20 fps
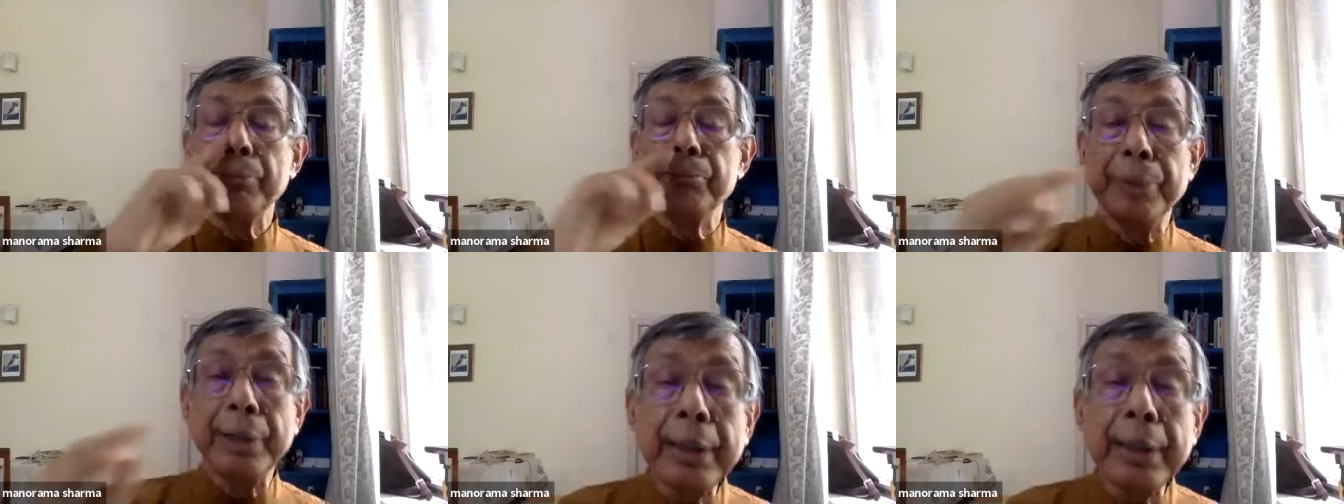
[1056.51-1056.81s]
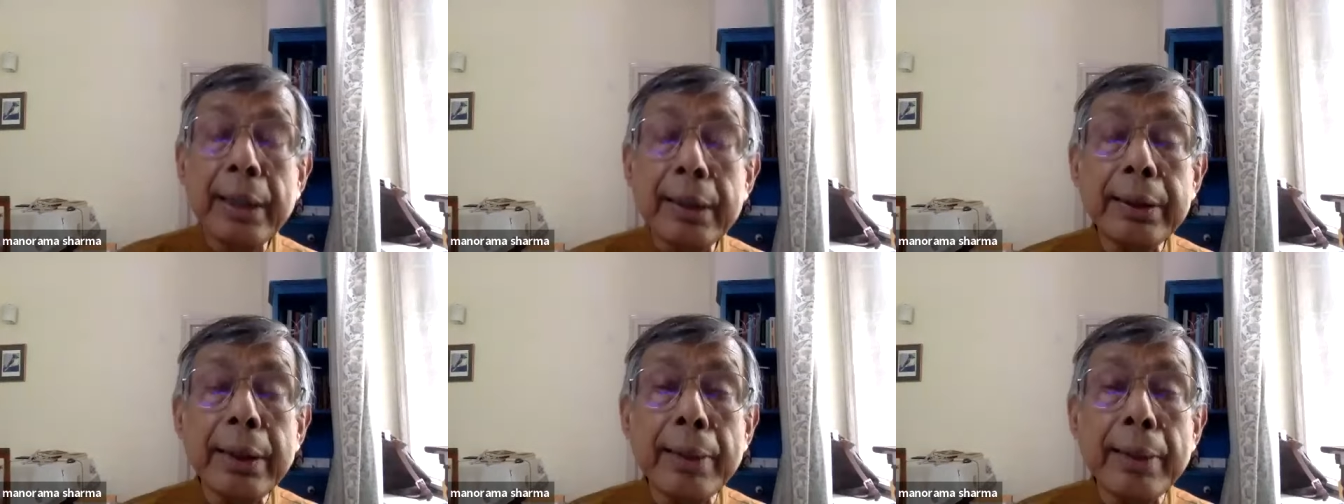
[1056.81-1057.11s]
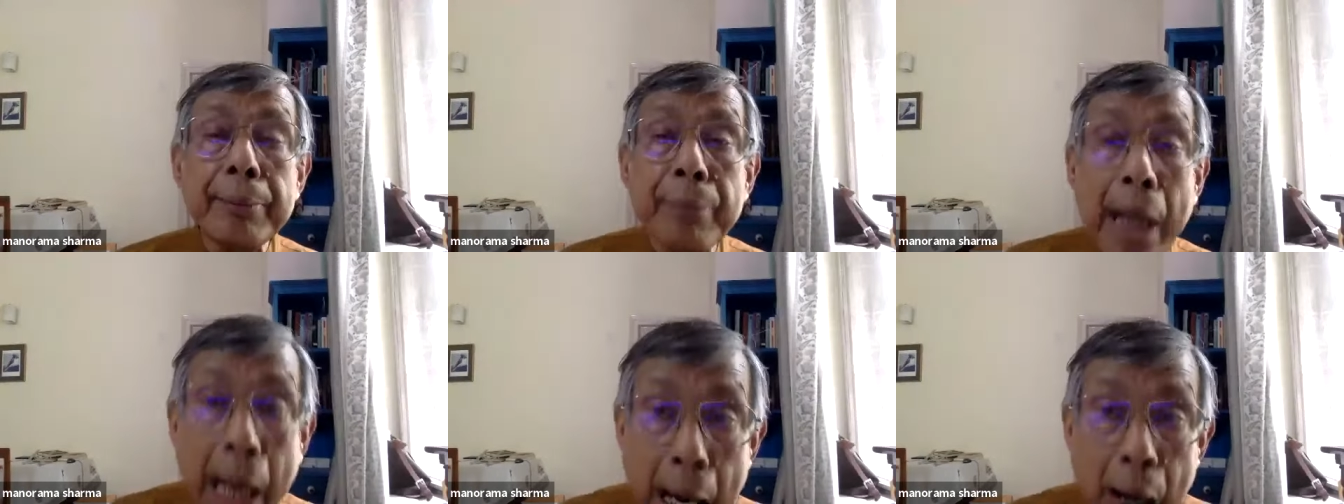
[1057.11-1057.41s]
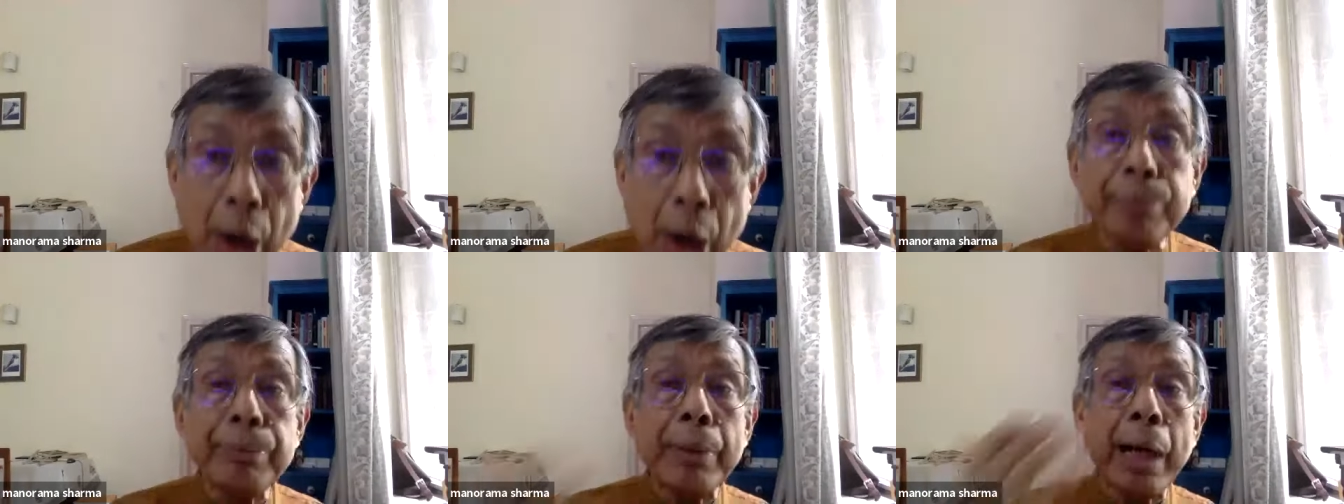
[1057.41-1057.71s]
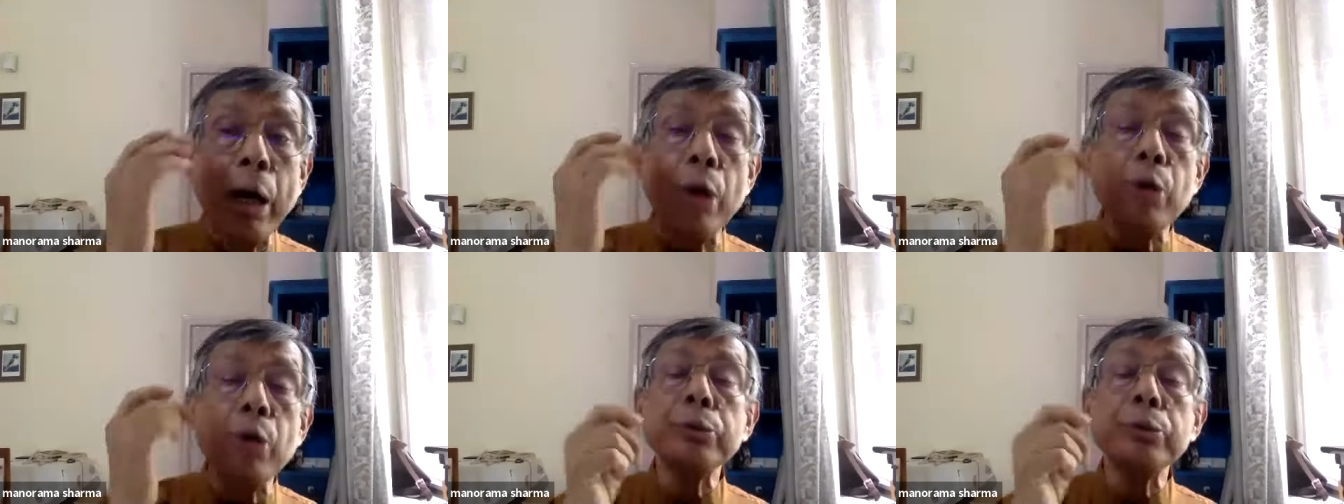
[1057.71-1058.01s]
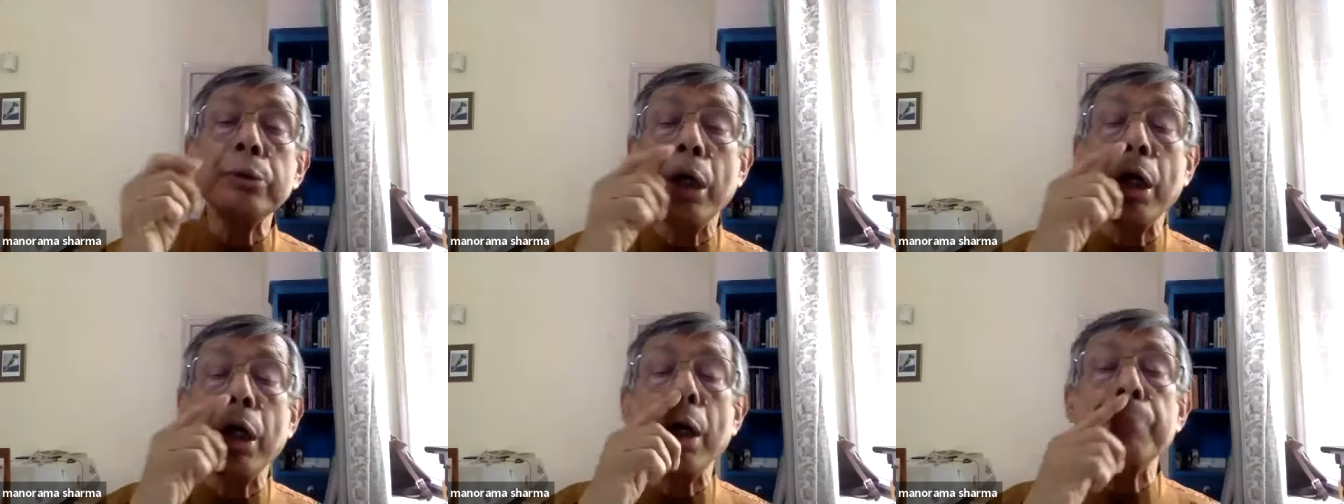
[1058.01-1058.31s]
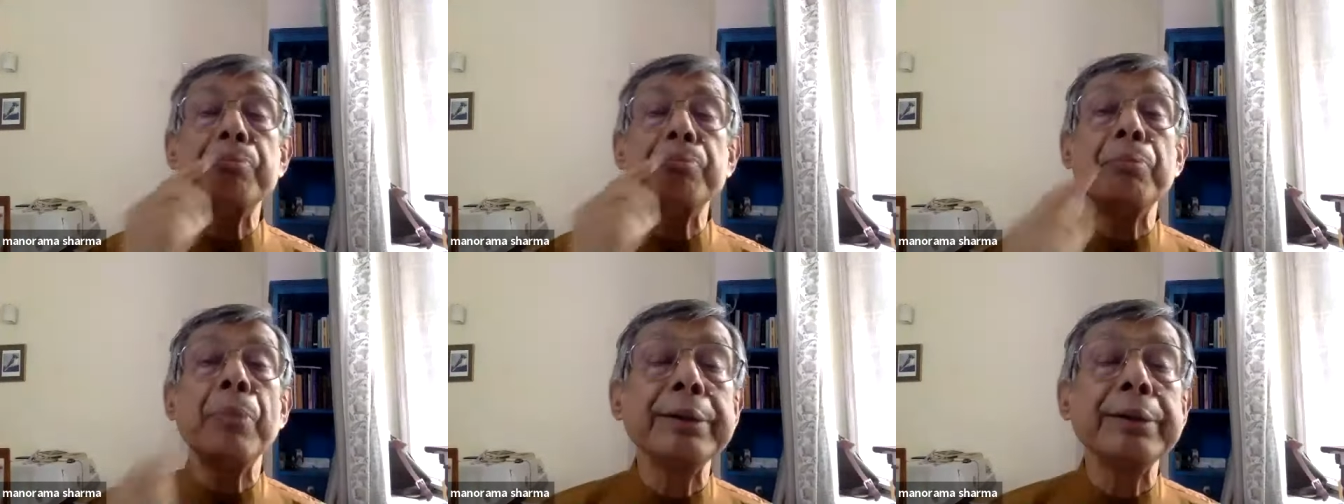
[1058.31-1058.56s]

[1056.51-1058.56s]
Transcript: bringing them out, out of